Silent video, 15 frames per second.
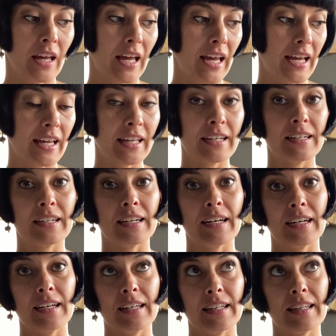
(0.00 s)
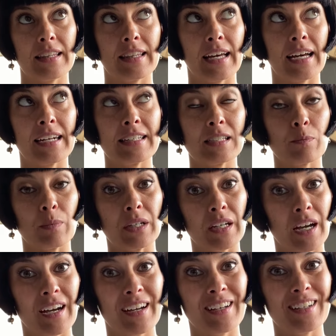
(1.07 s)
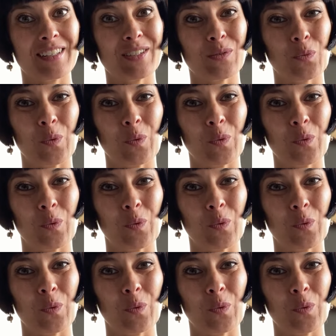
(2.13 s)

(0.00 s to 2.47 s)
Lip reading: and that is because